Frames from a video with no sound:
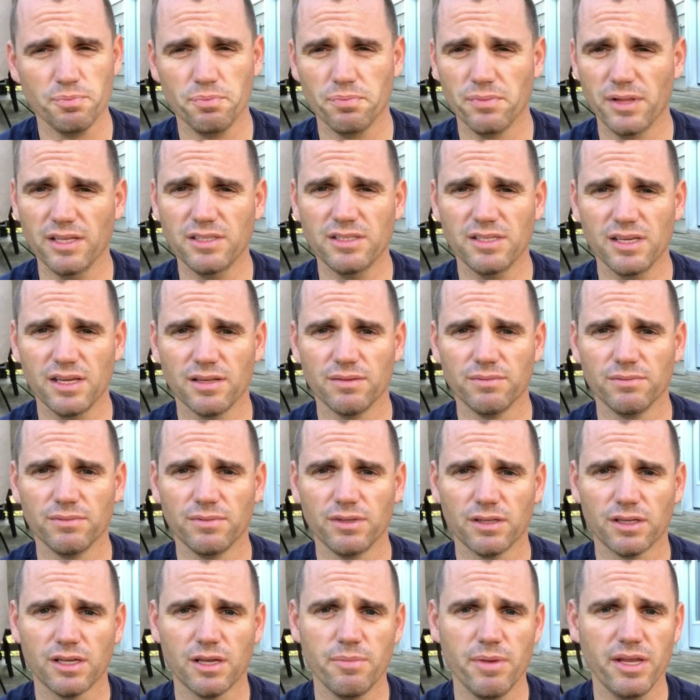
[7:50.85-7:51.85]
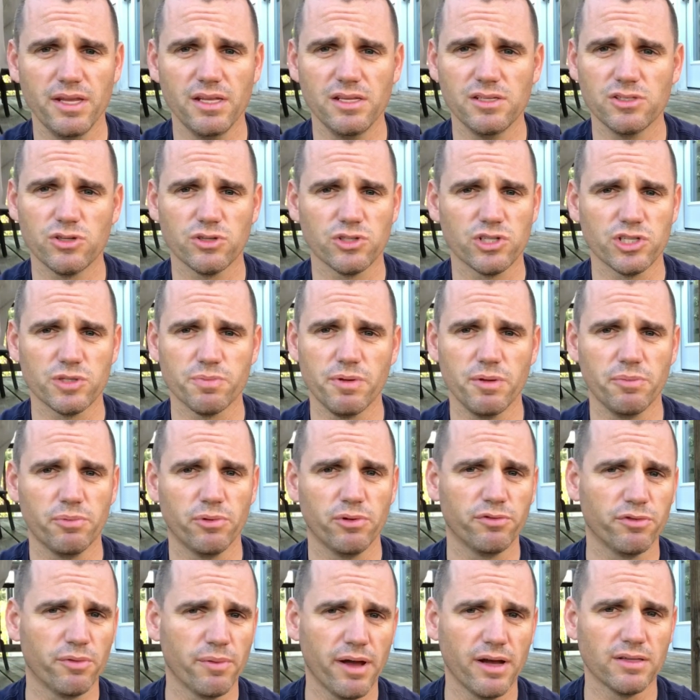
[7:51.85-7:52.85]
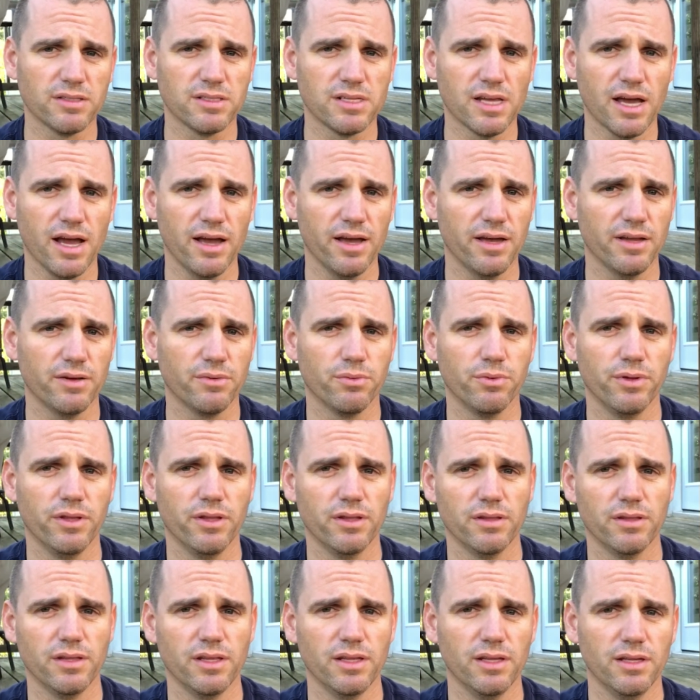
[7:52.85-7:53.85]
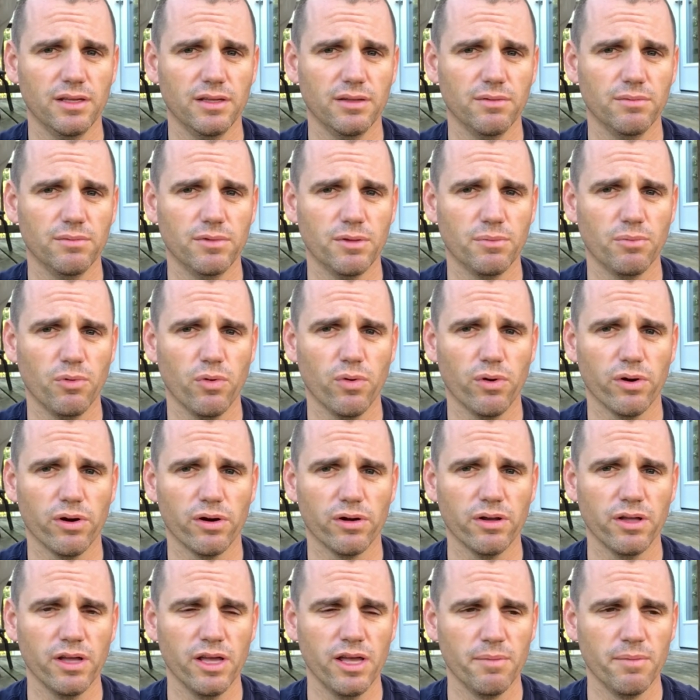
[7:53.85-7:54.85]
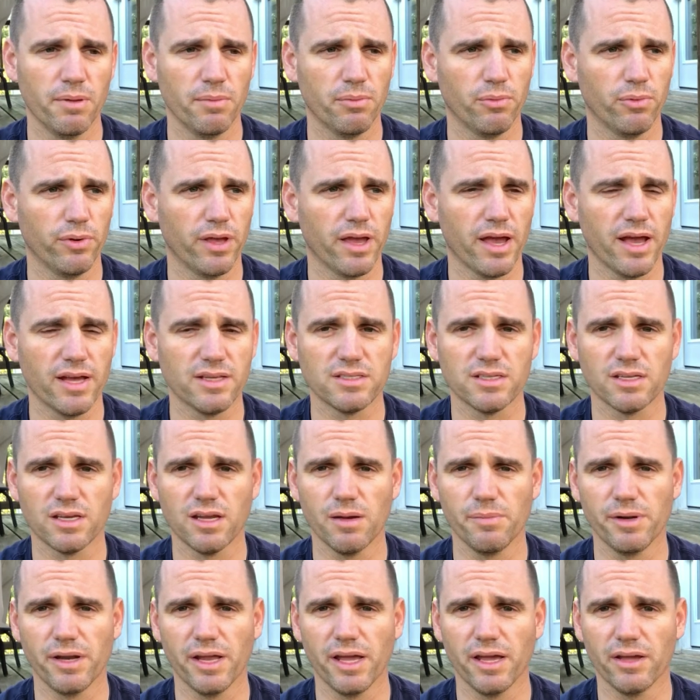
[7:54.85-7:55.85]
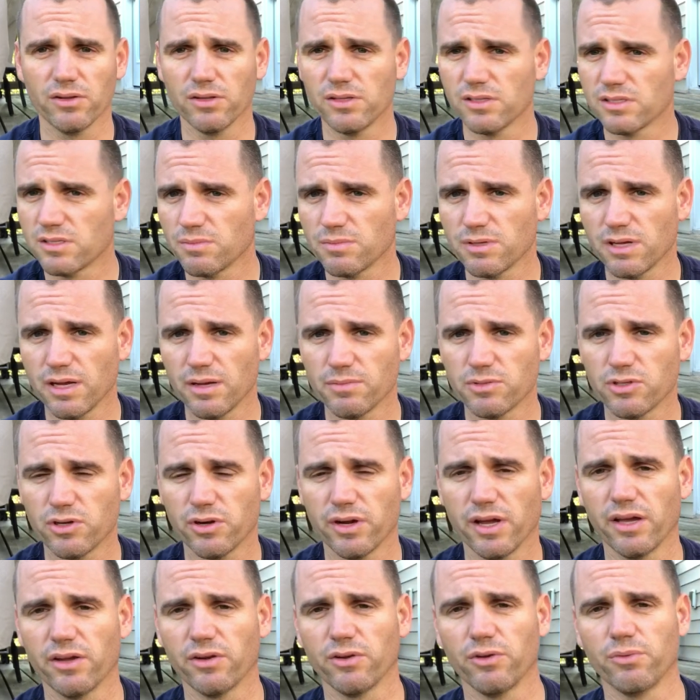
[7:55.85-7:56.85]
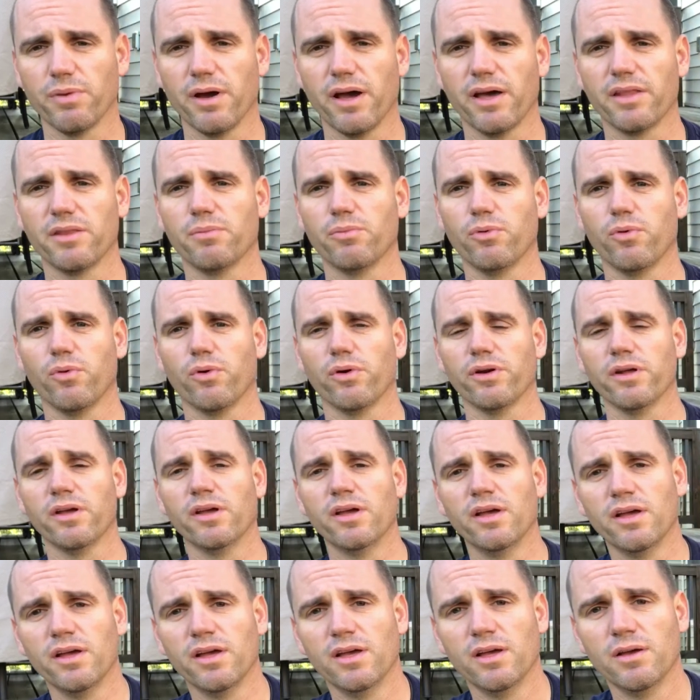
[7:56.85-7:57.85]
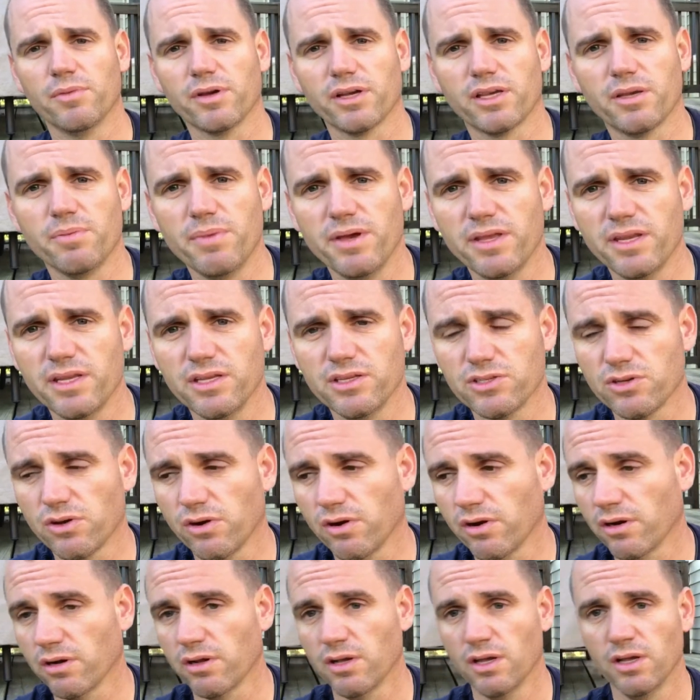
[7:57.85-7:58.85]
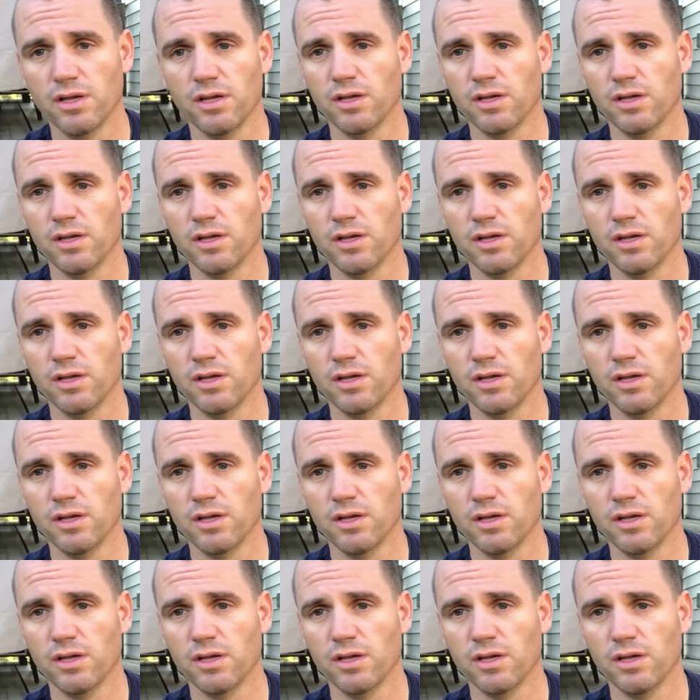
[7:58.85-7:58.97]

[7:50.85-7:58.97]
That's it. The committees are just people from outside. The board, people we ask to come and handle it. Sometimes they're handled by the board, but committees are